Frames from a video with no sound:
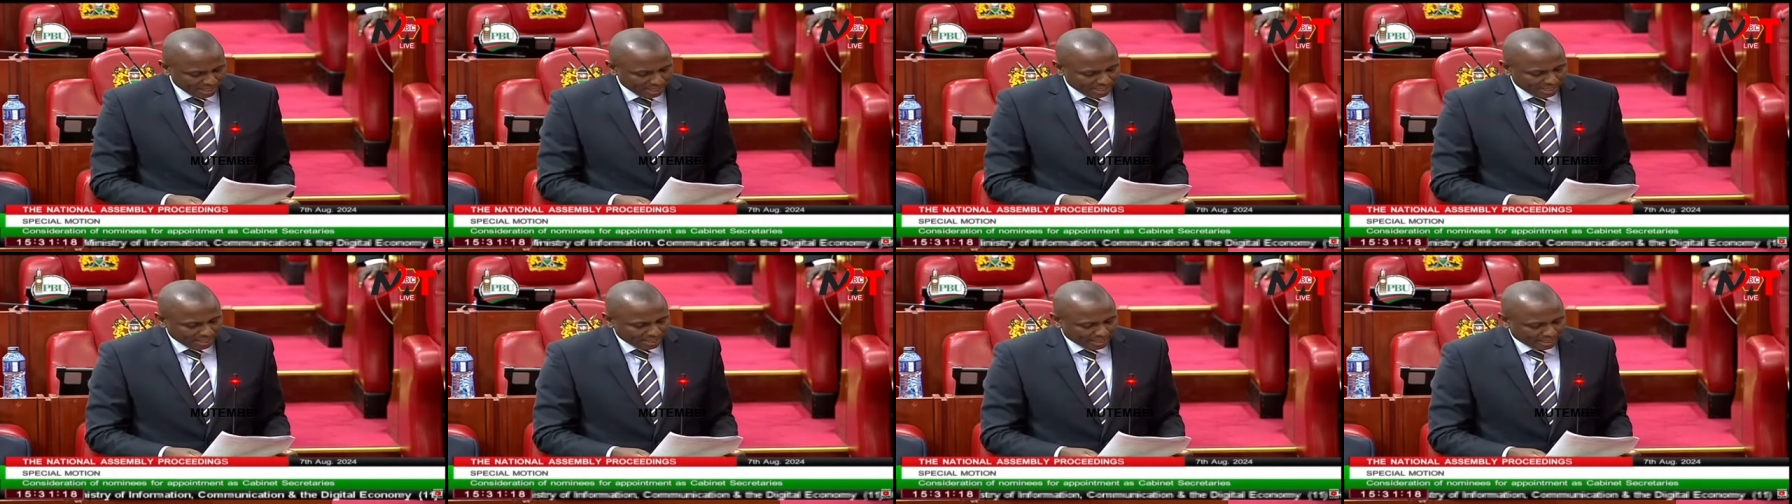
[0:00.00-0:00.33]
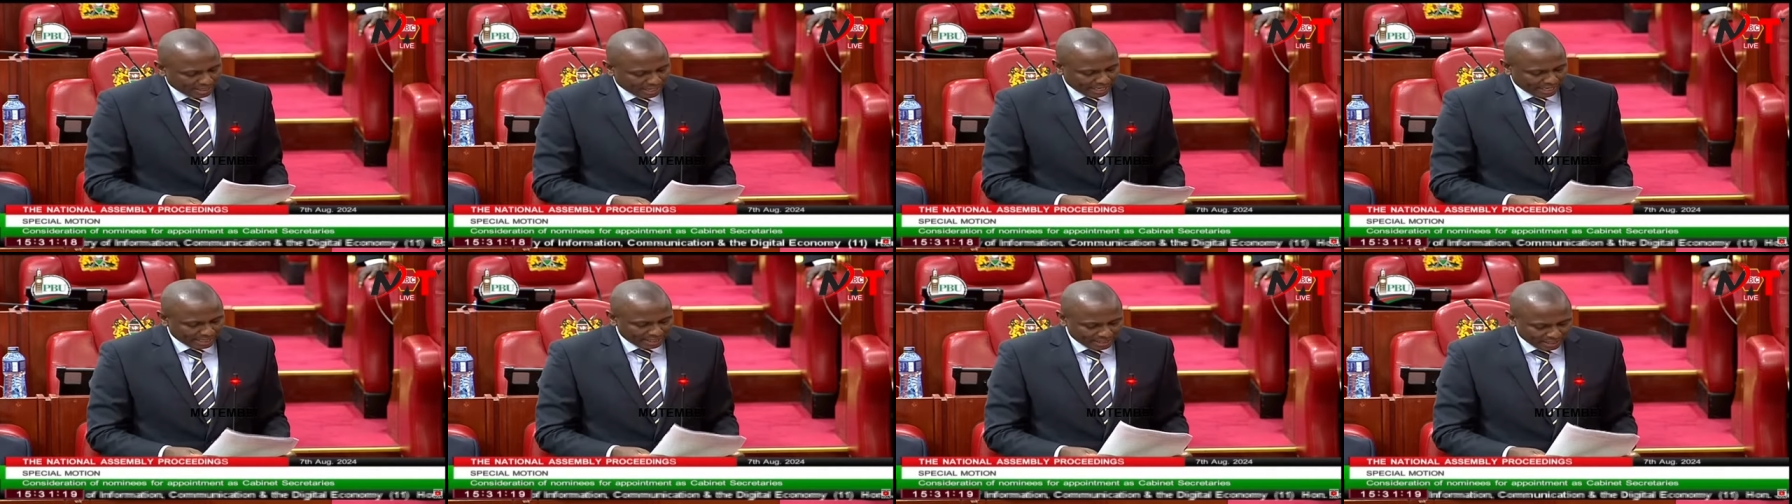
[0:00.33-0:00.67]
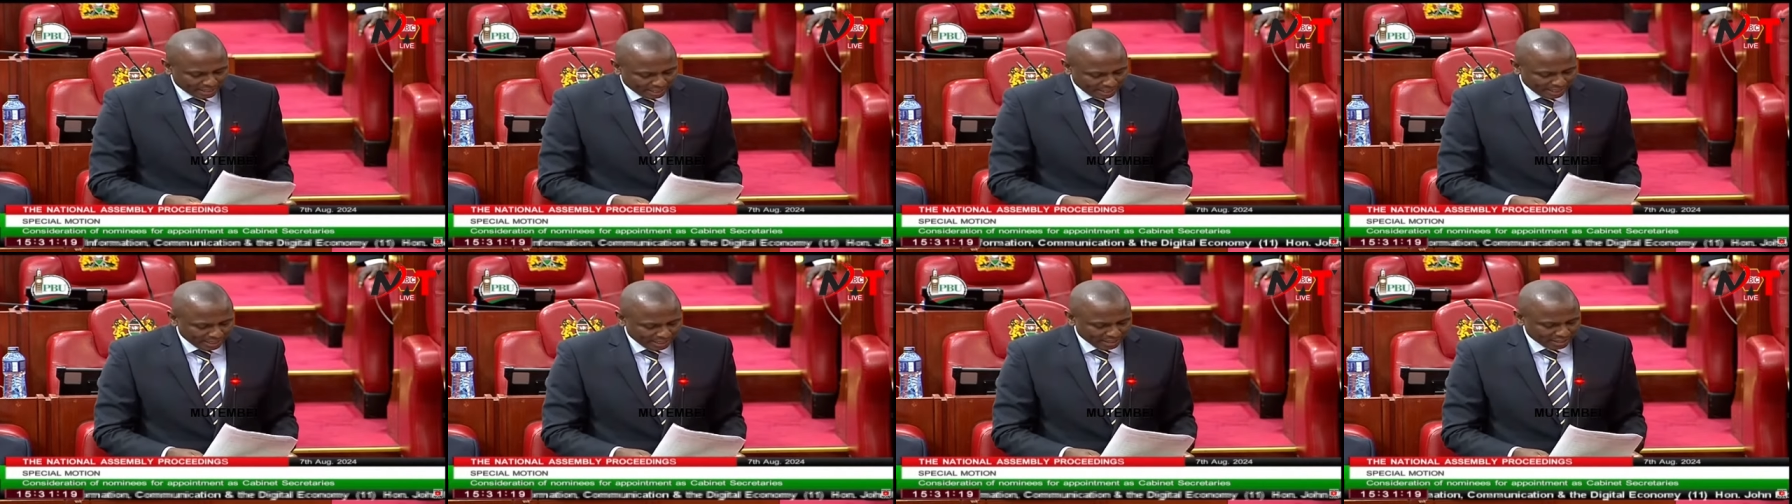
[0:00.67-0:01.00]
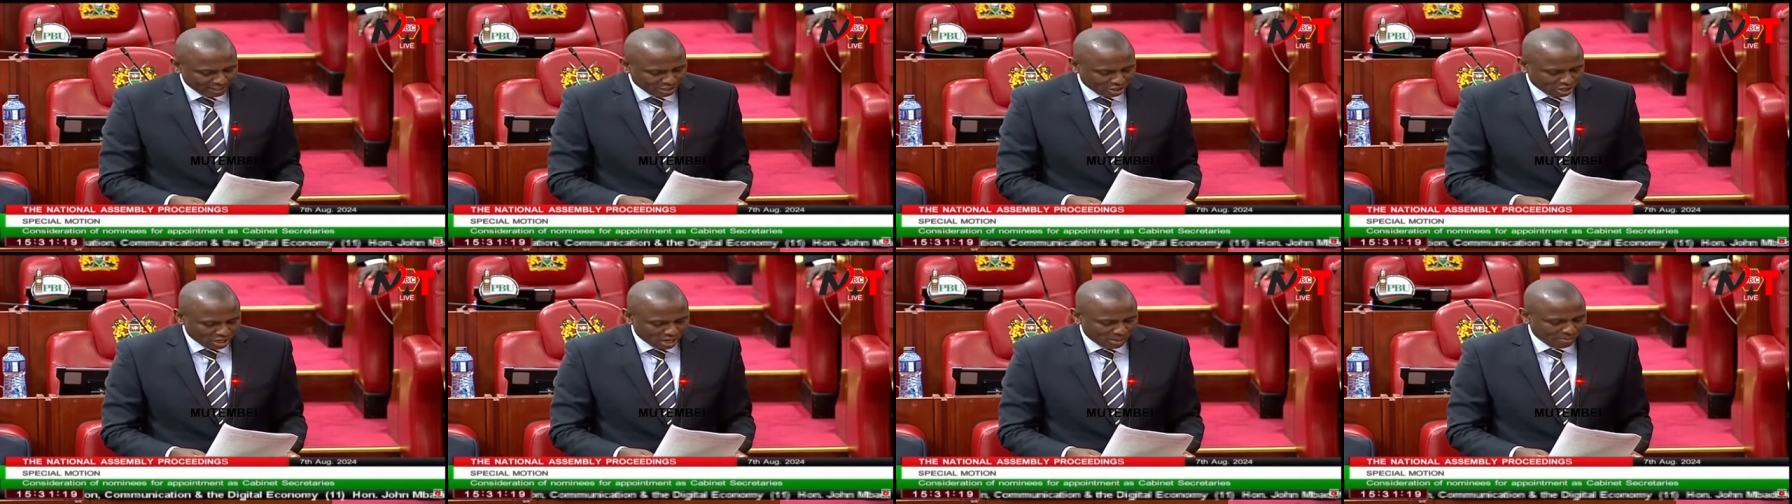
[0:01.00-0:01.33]
19 is
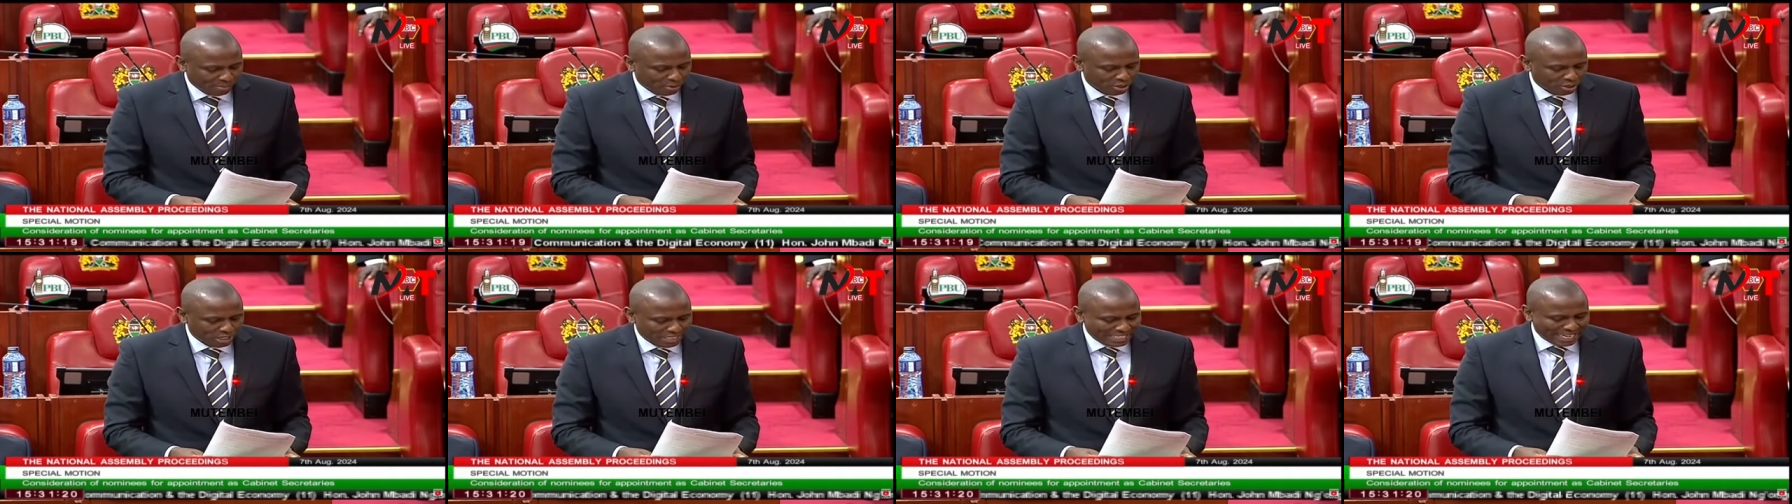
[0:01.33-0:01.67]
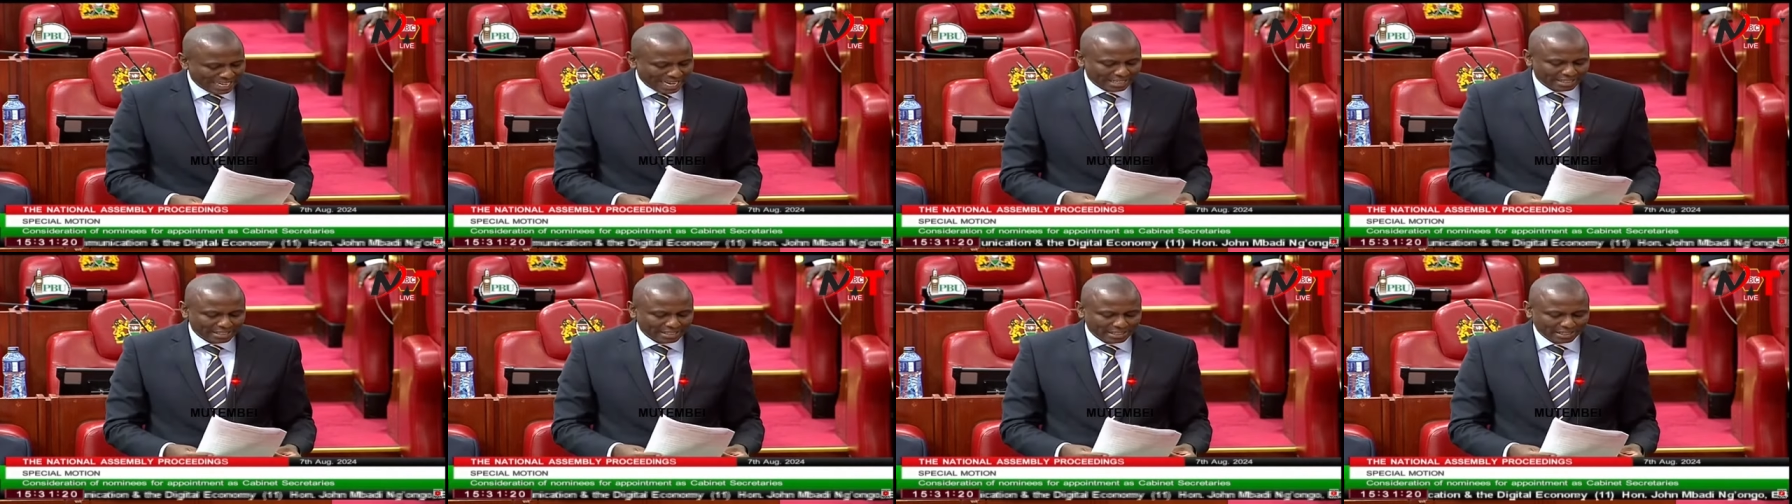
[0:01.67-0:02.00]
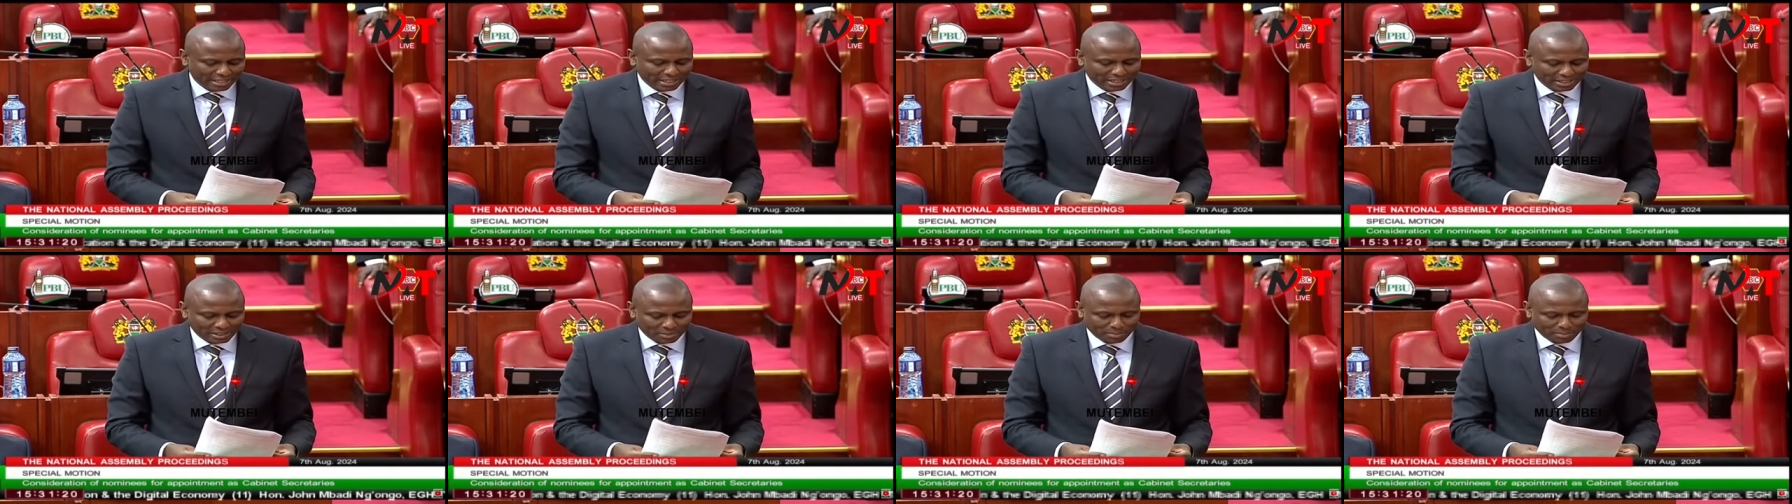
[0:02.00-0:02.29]
the Honorable Justice